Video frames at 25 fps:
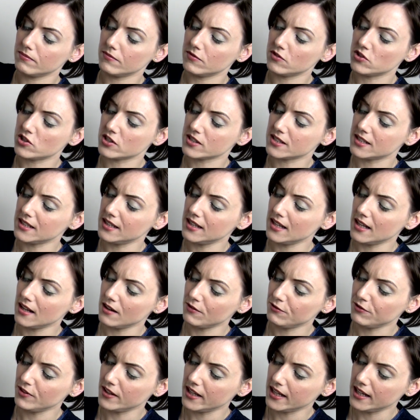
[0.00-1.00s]
Just
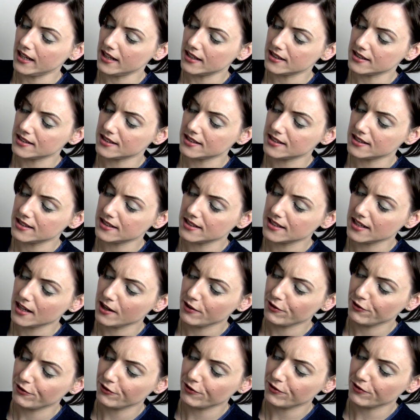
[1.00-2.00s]
lovely,
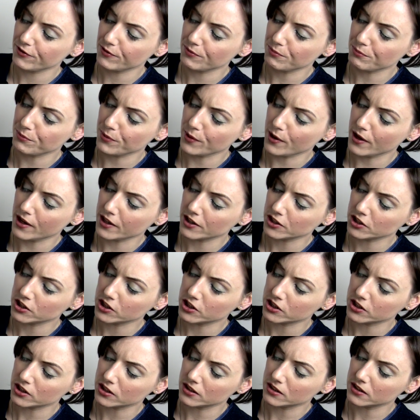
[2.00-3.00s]
stiff
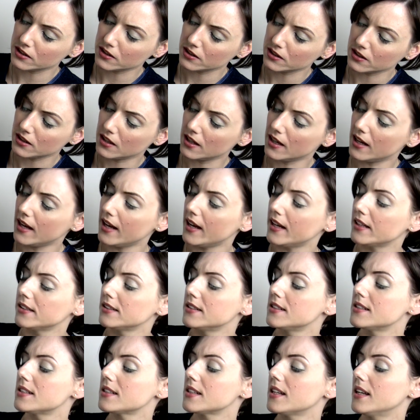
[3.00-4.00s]
brush,
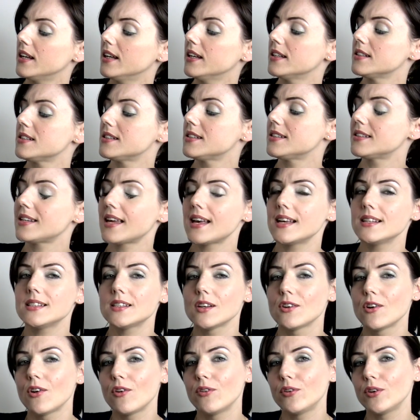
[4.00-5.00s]
and it stays
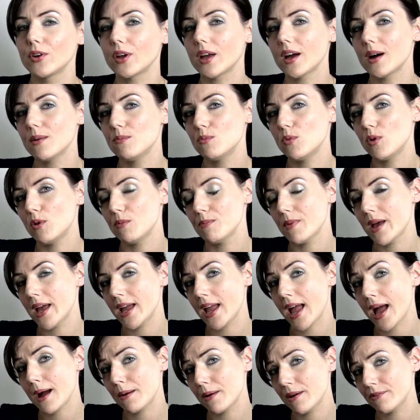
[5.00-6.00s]
on, come what may,
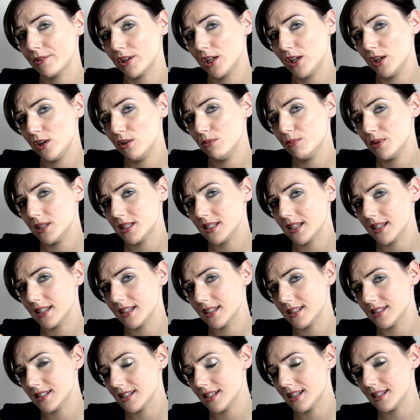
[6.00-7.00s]
however humid it
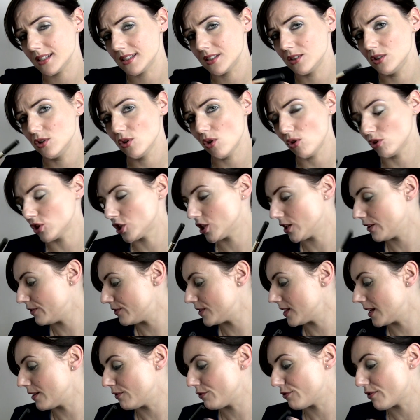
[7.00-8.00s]
is. It's not
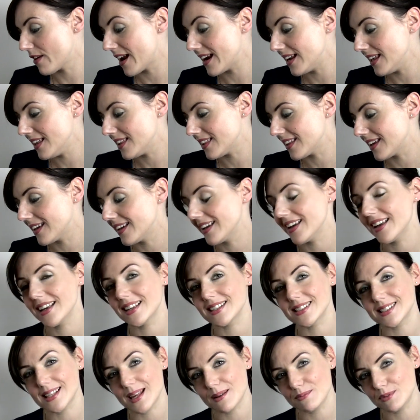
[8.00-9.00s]
shifting for anything
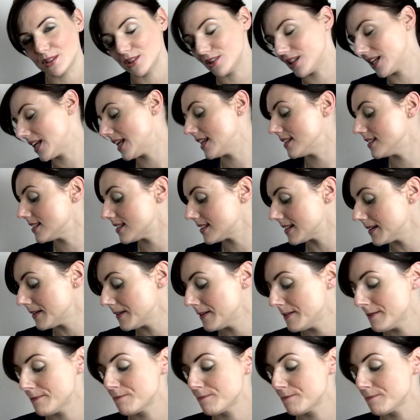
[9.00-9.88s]
except your cleanser.